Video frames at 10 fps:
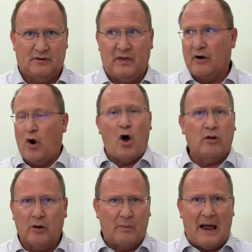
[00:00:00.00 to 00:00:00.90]
They're
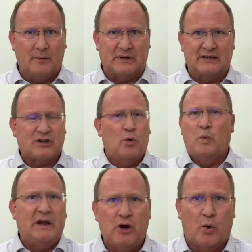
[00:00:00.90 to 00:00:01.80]
all around us, and
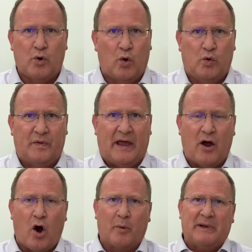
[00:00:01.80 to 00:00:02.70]
we don't know who they
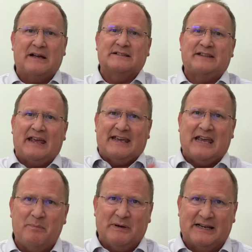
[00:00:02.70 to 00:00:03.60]
are because they
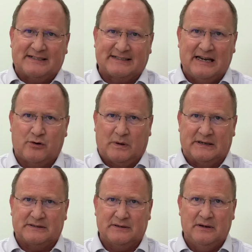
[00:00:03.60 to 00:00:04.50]
keep it a
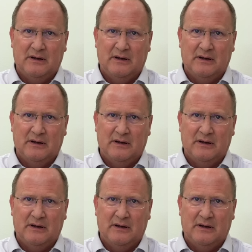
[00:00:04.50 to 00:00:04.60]
secret.